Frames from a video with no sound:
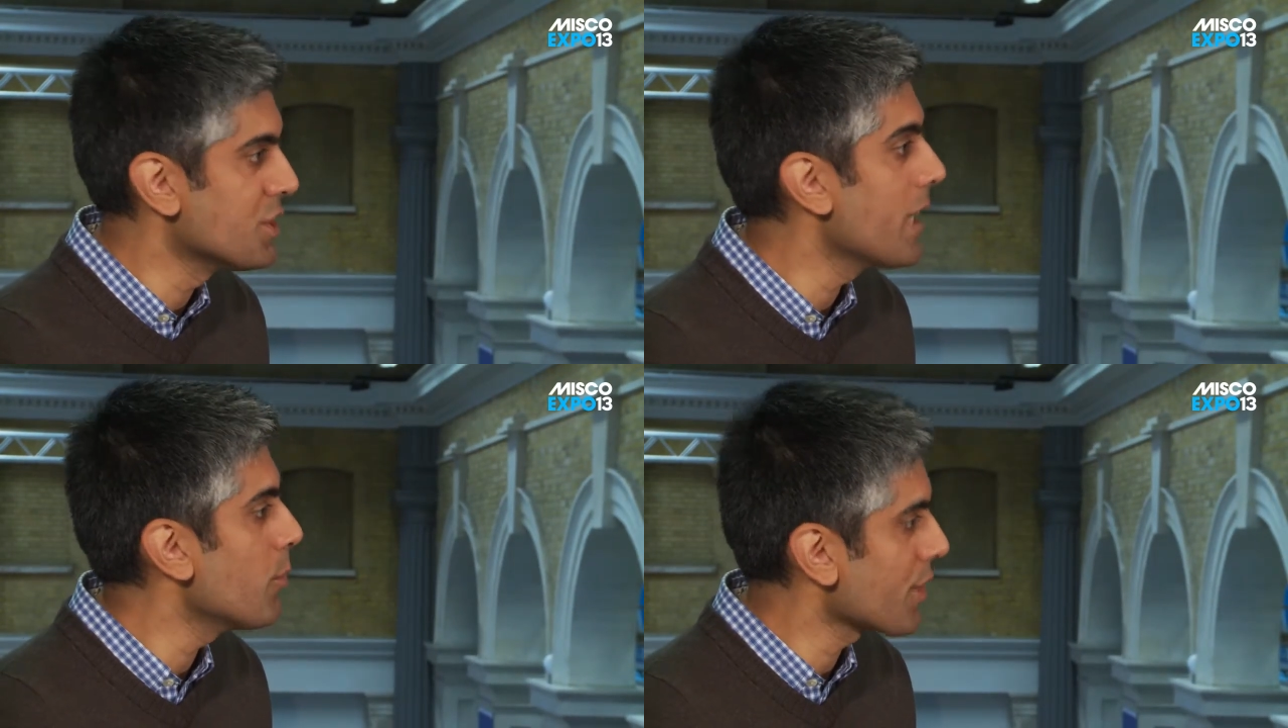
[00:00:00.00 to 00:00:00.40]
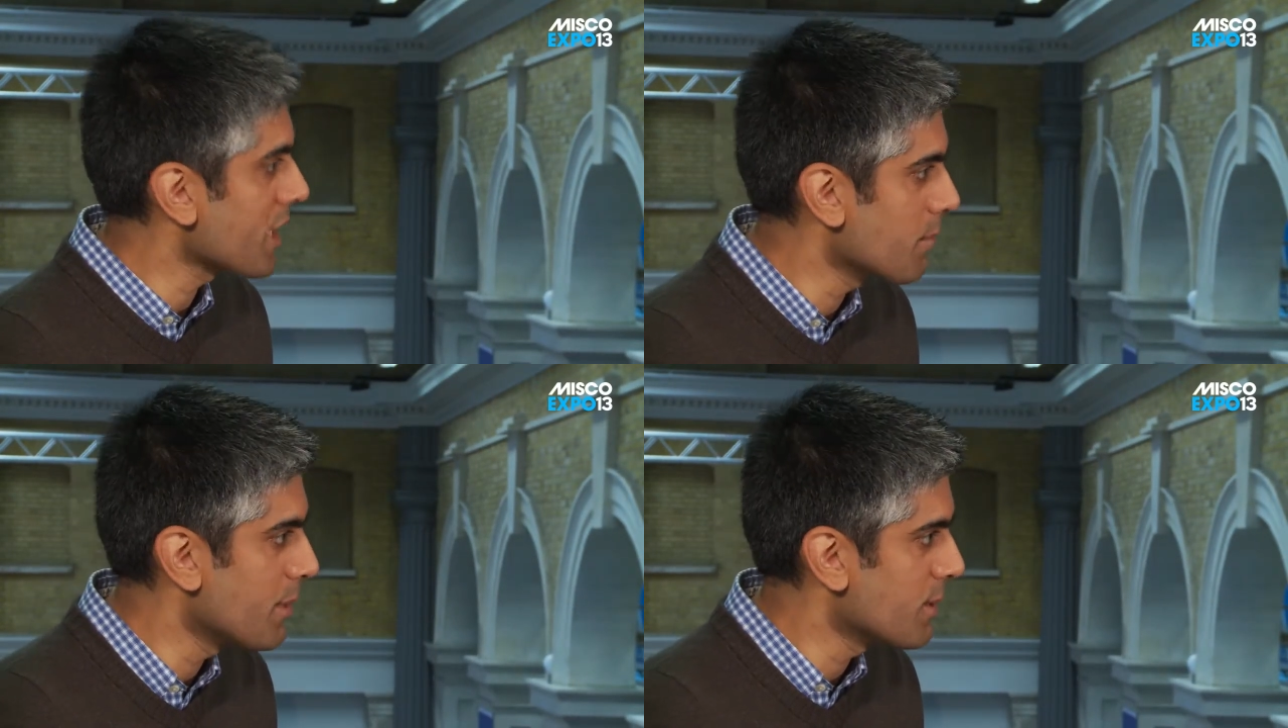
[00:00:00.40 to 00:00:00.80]

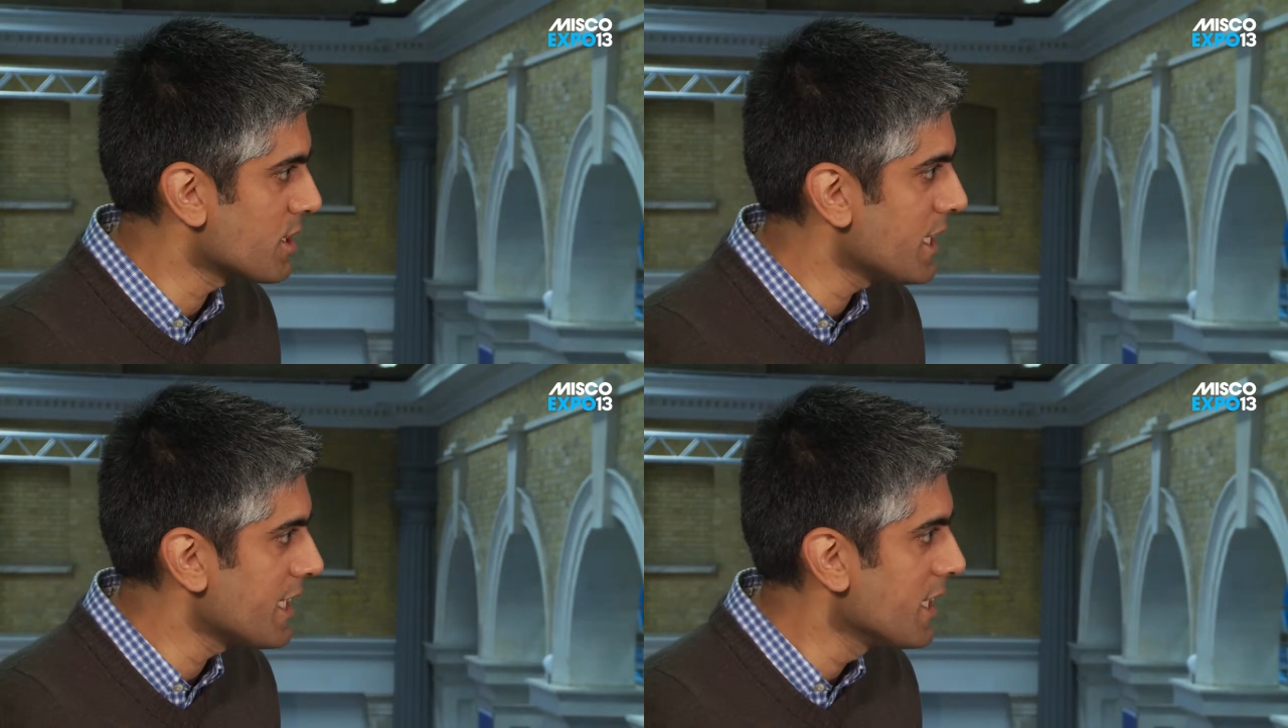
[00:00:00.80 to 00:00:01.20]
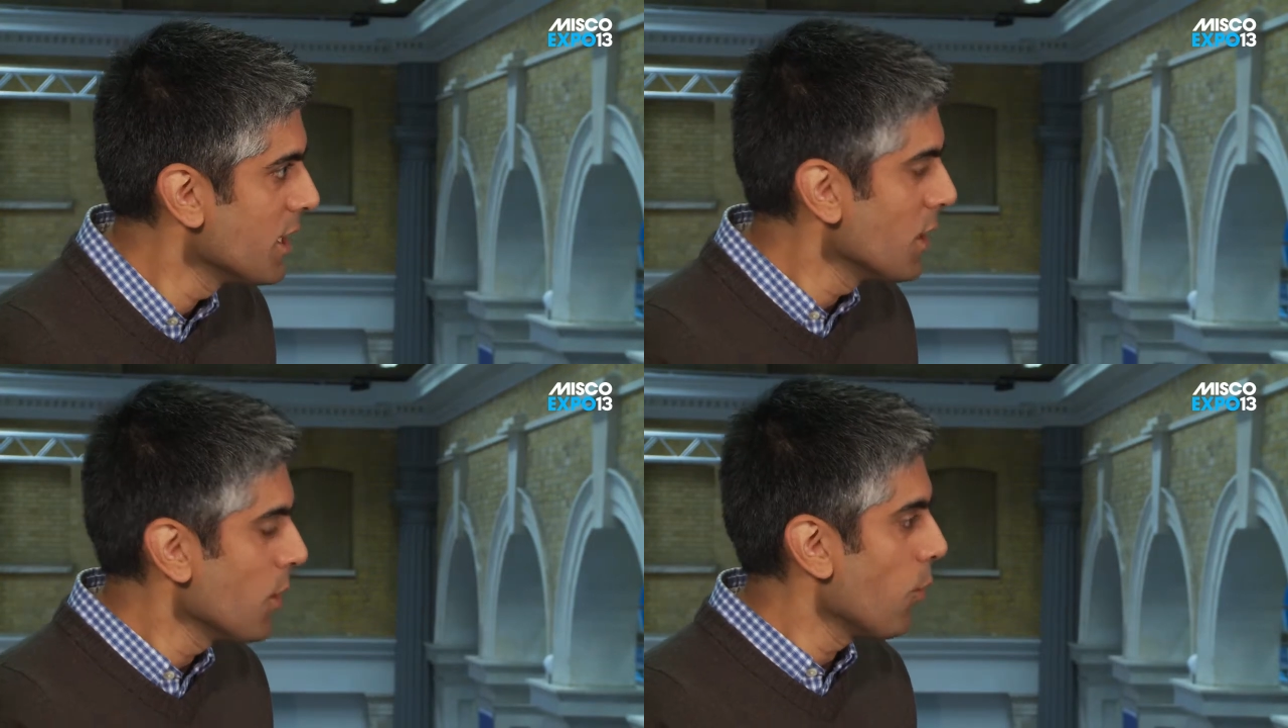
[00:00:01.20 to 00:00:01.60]
networking built in.
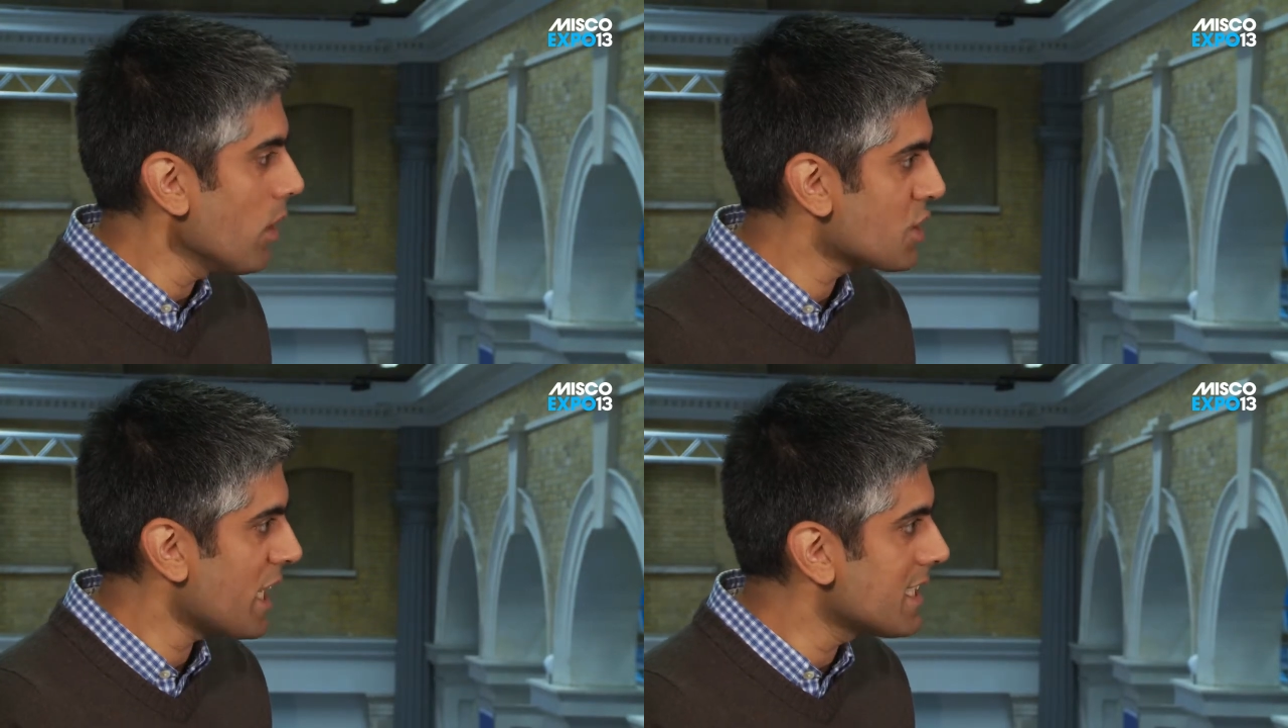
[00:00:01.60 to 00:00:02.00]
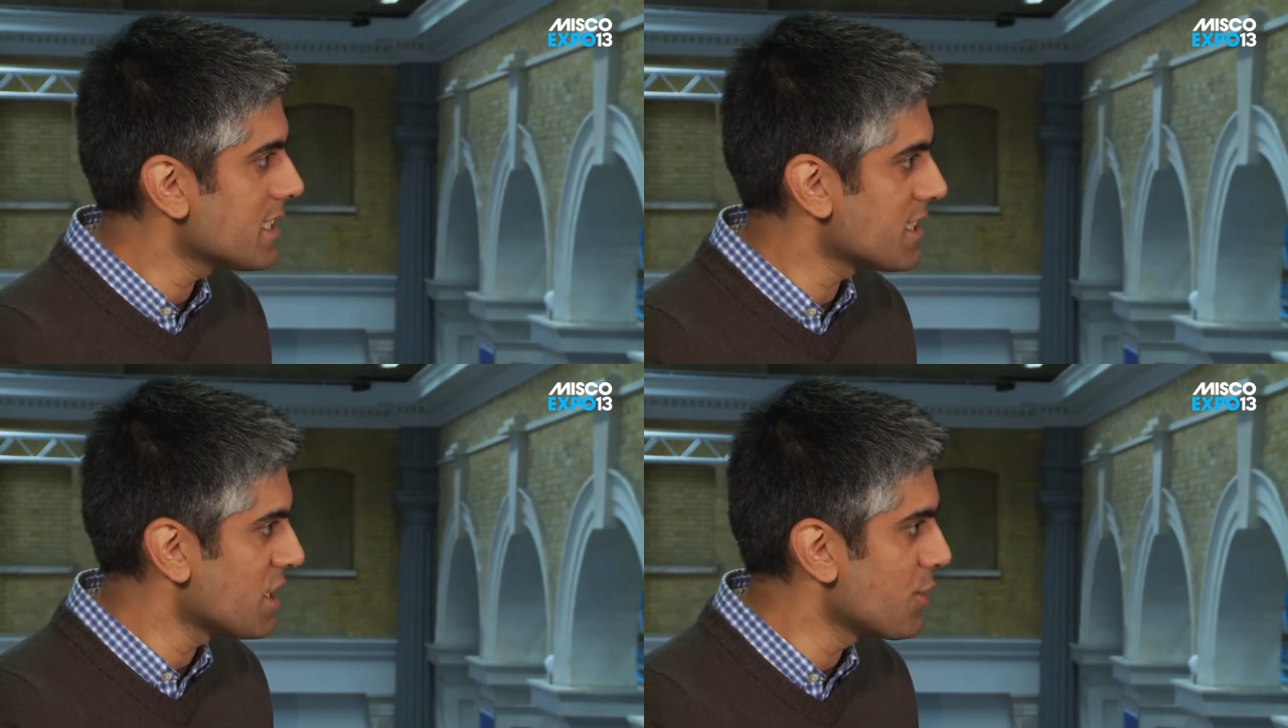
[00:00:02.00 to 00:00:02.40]
What
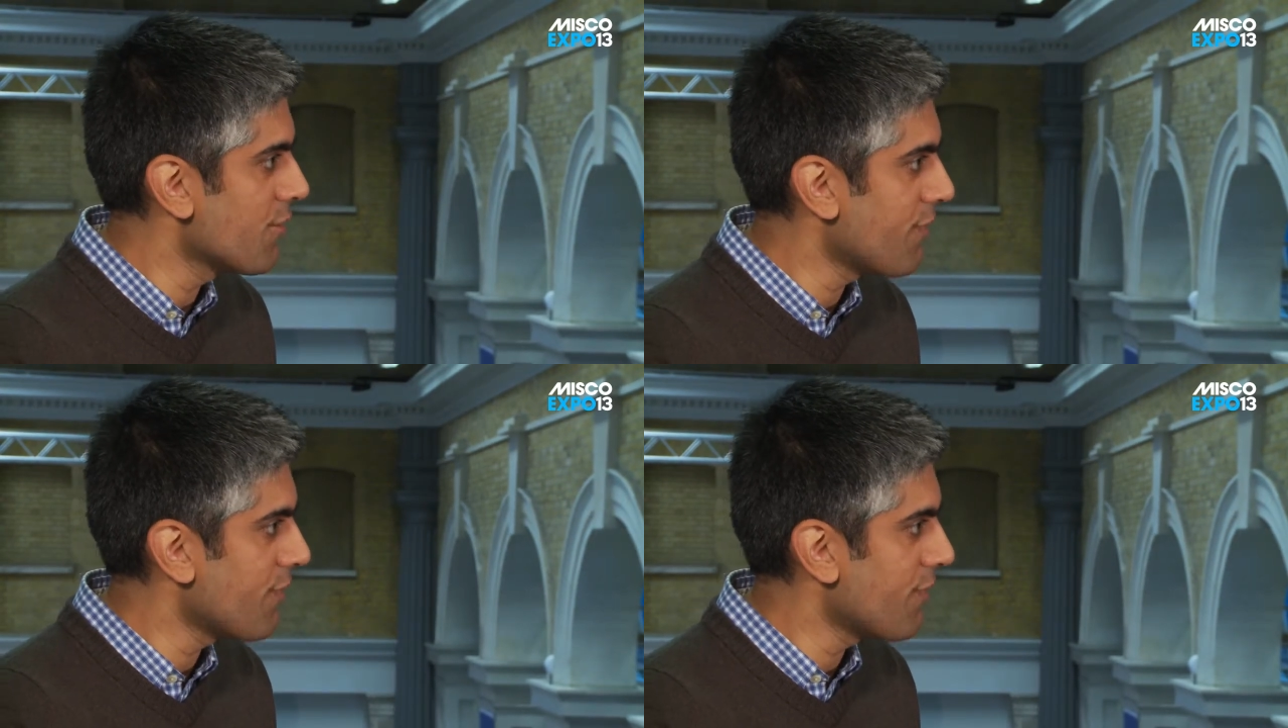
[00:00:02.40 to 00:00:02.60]
challenges did you